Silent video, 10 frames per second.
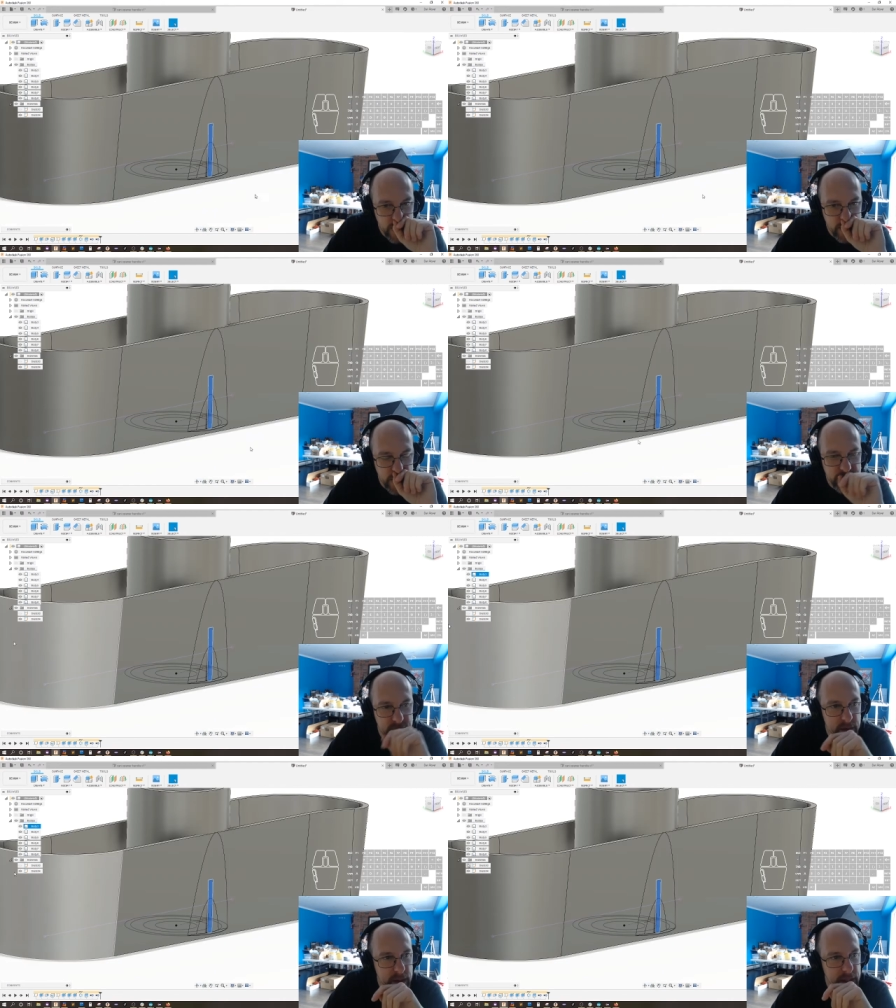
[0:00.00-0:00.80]
I may have to
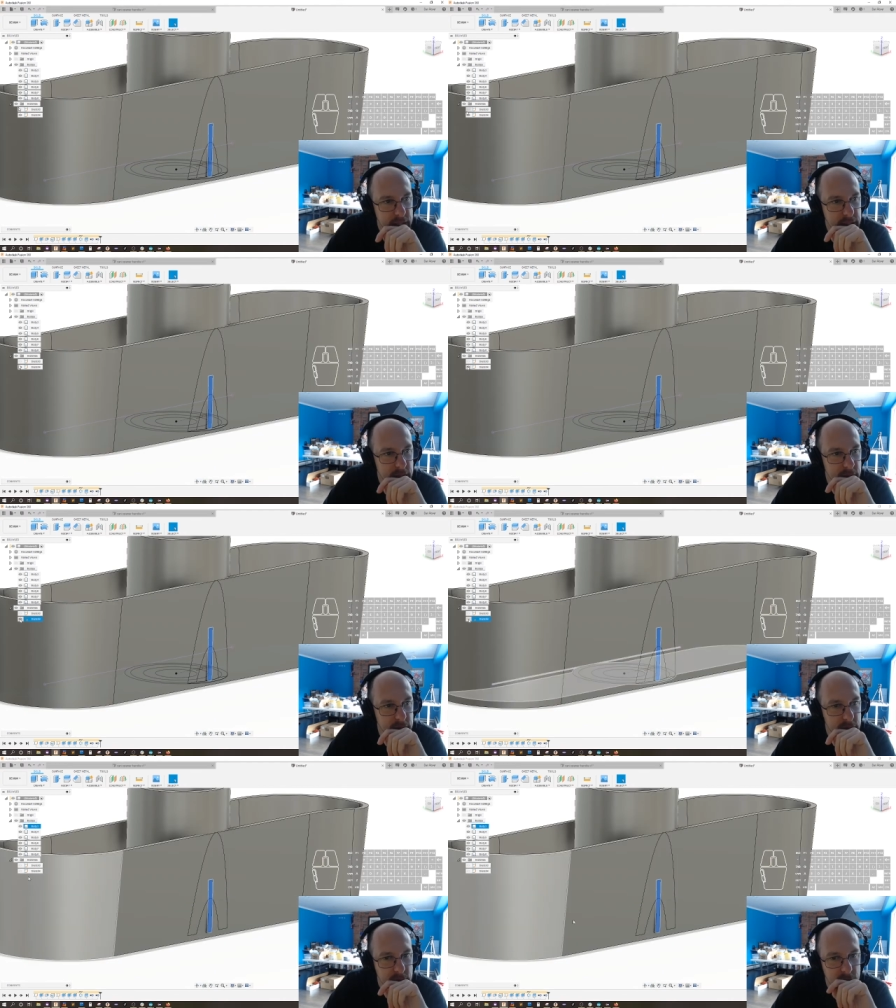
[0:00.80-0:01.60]
do it again down
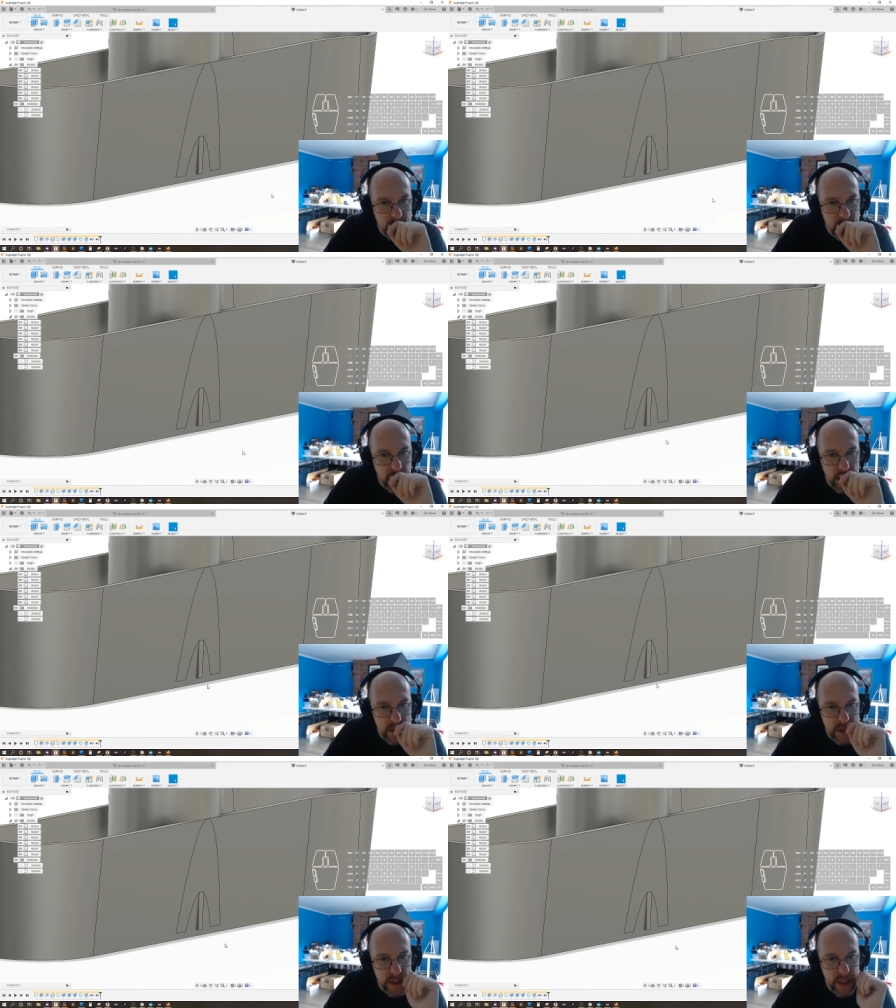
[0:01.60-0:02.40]
here. Yeah,
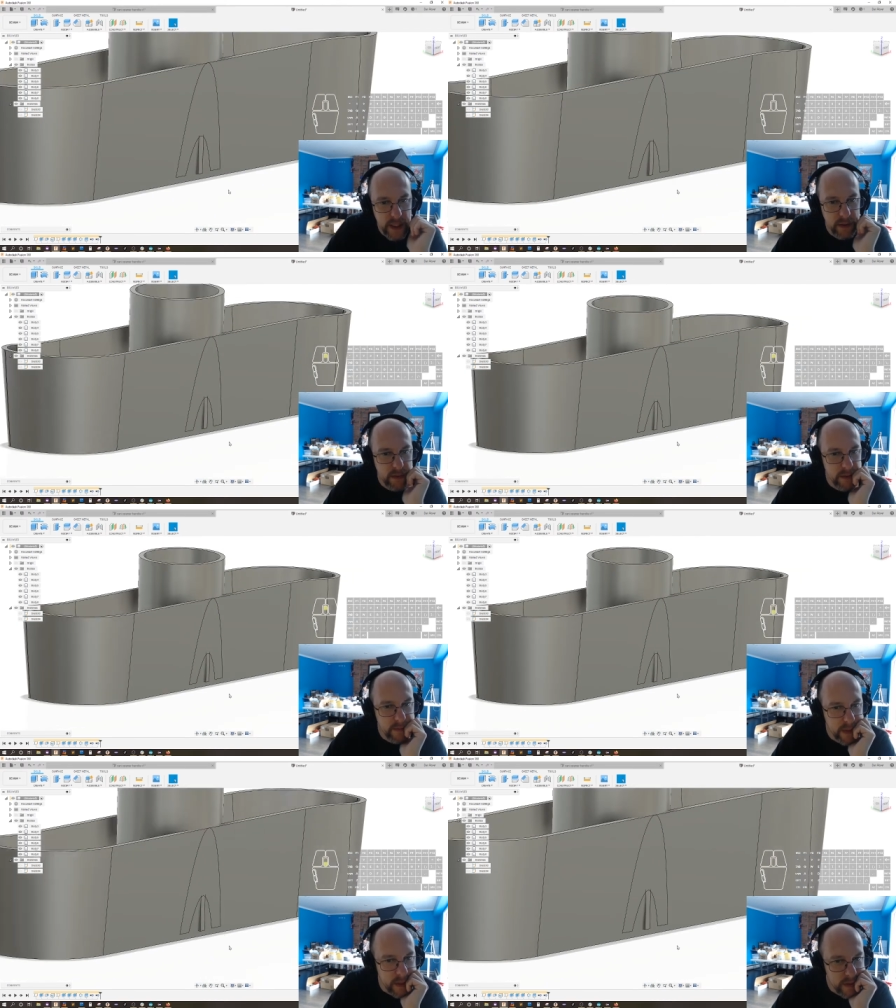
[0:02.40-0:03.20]
it's sticking out for there.